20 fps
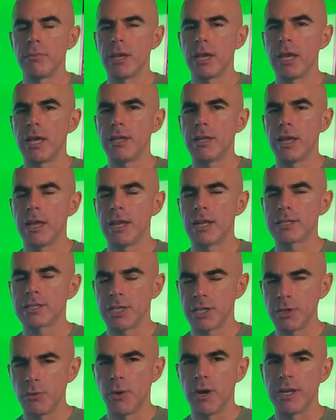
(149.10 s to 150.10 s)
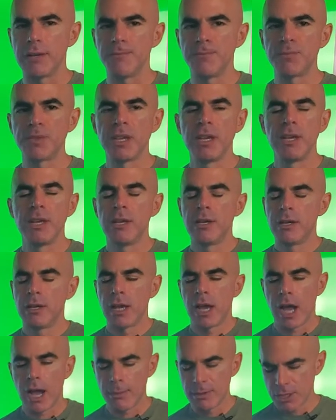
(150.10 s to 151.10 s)
and, and i'll tell you what
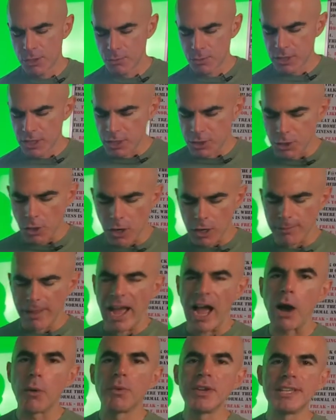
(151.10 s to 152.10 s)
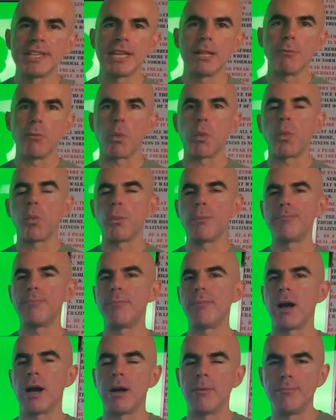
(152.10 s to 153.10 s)
i'm gonna we're gonna talk about how we did it
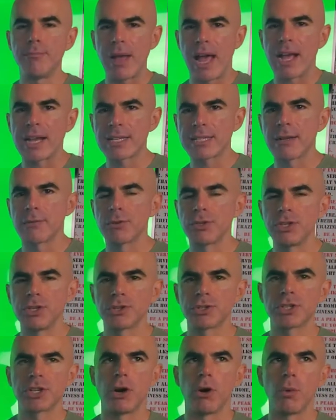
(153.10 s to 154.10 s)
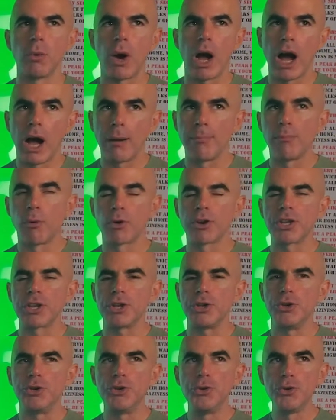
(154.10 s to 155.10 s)
back several years ago
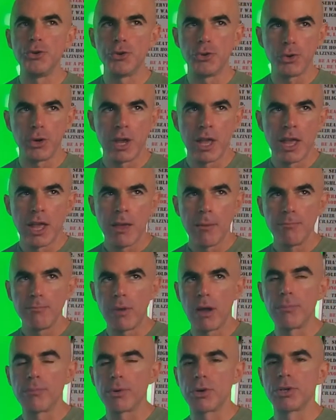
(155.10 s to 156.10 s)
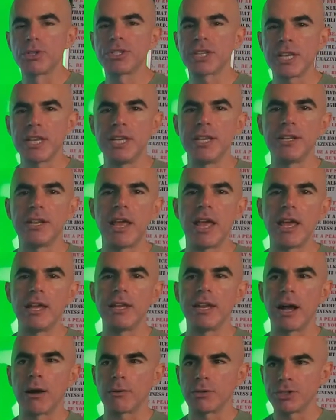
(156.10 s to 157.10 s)
onboarding new members in
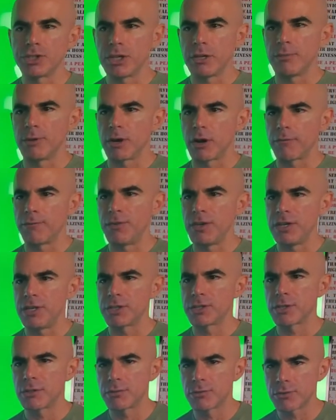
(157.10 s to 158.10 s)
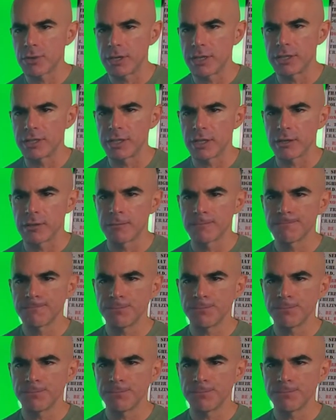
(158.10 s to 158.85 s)
in our gym in our fitness training center